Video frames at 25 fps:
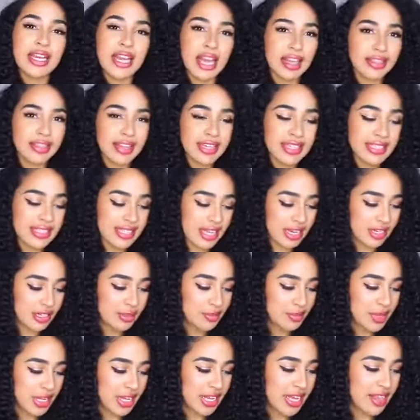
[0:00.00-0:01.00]
can they send
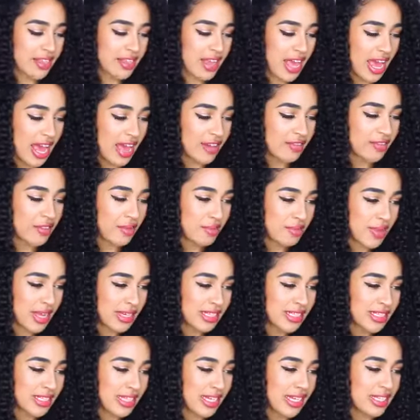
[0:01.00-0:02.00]
me their
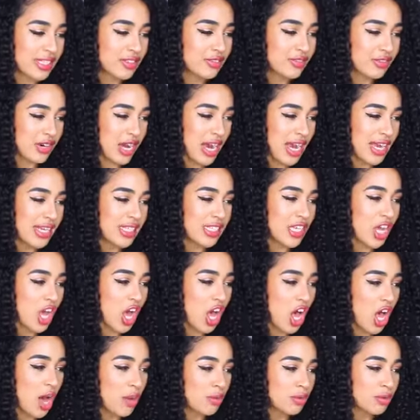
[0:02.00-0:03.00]
fermented rice
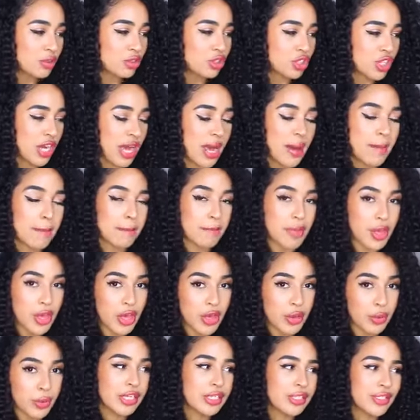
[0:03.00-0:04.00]
herbal
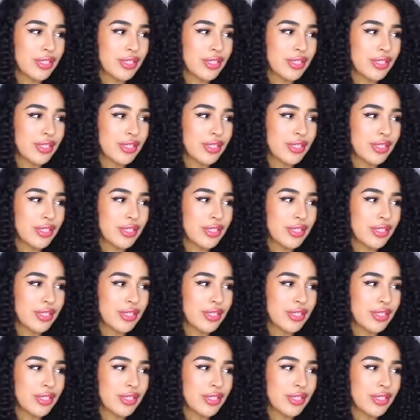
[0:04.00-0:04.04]
shampoo?